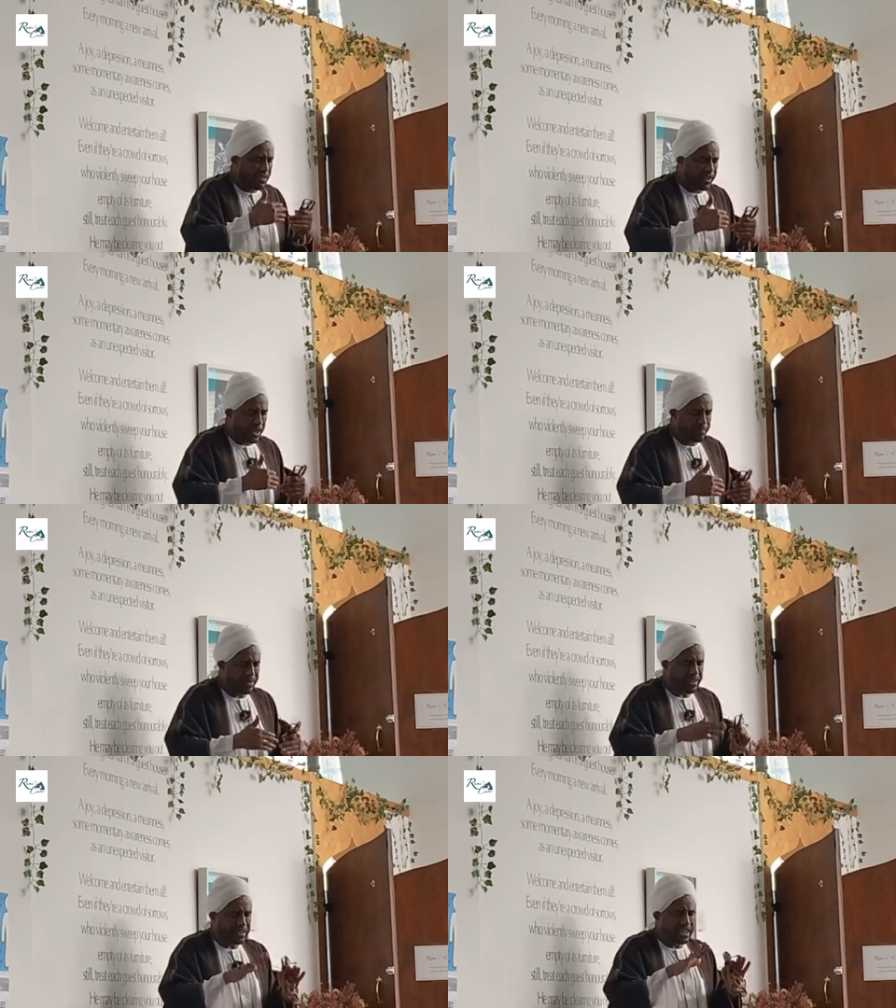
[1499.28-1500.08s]
living in
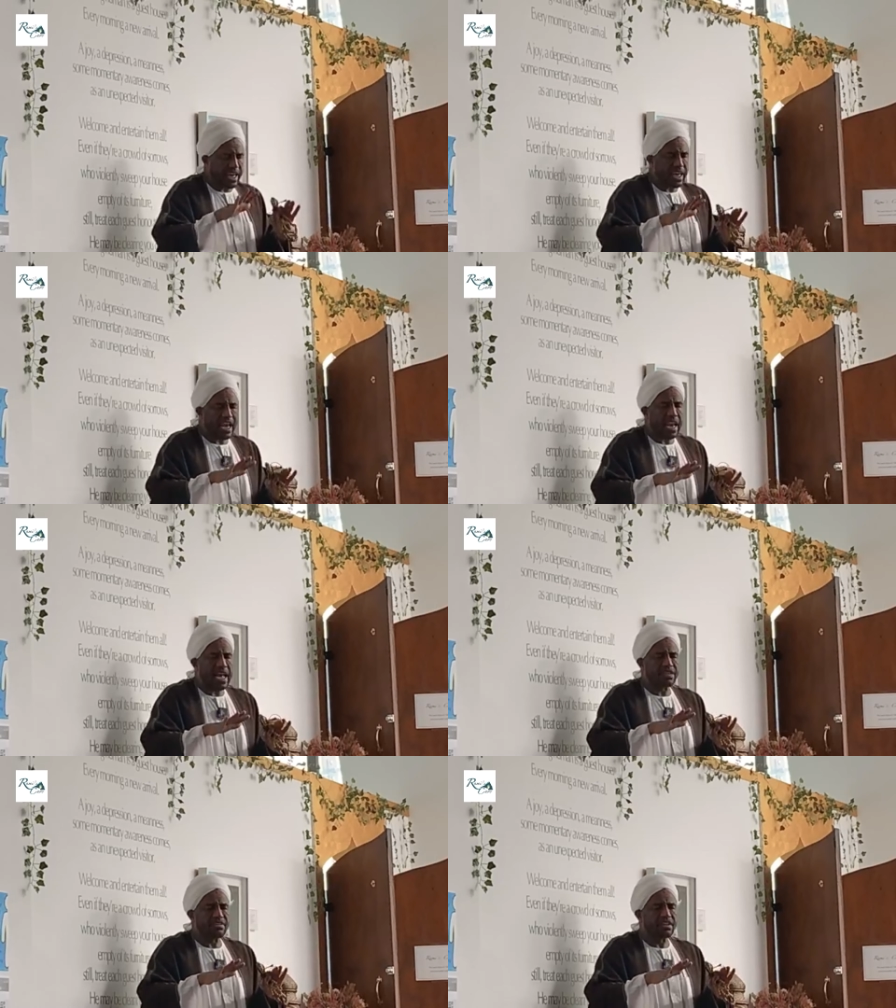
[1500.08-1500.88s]
peace until they
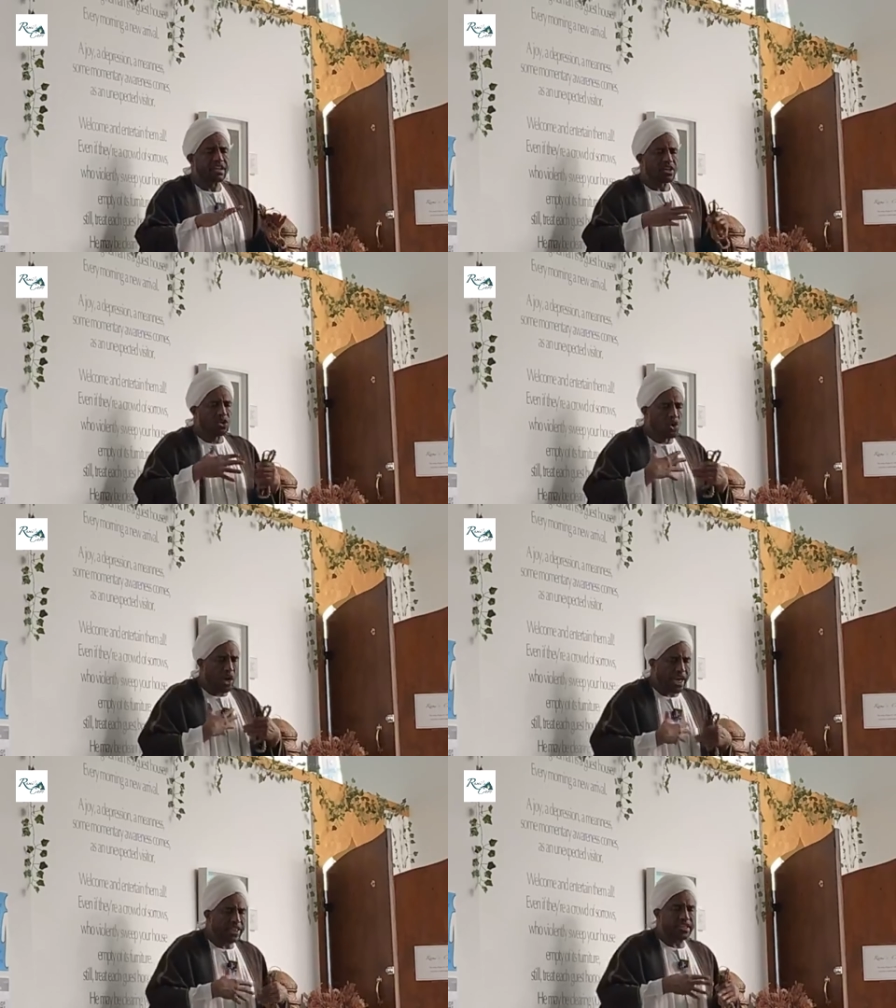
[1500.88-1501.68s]
realize
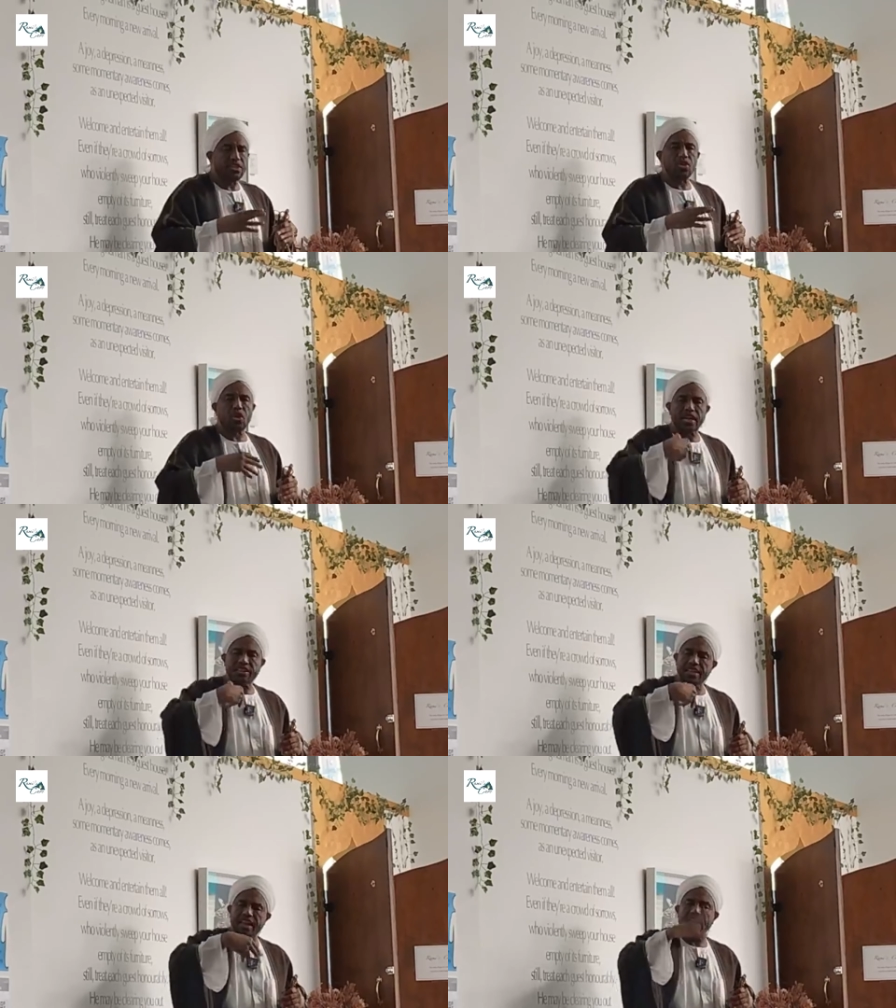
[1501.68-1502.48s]
no hatred in your
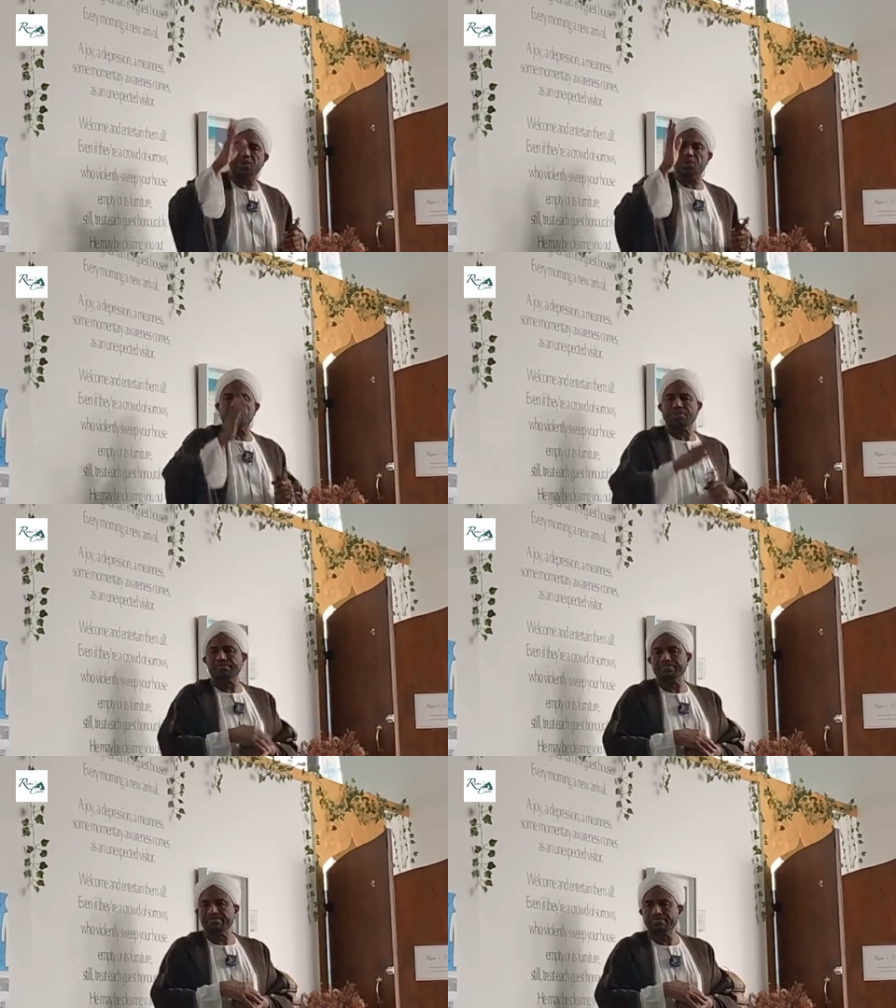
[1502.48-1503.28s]
heart, then they let you go.
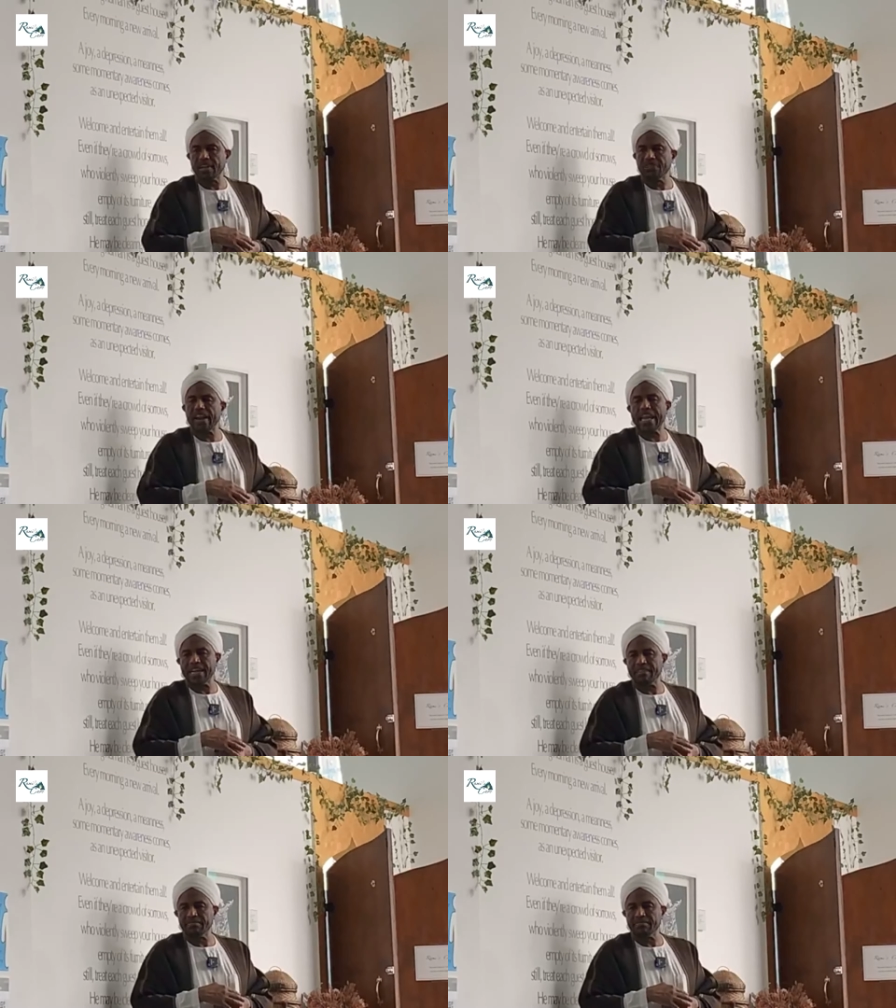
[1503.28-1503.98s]
Three.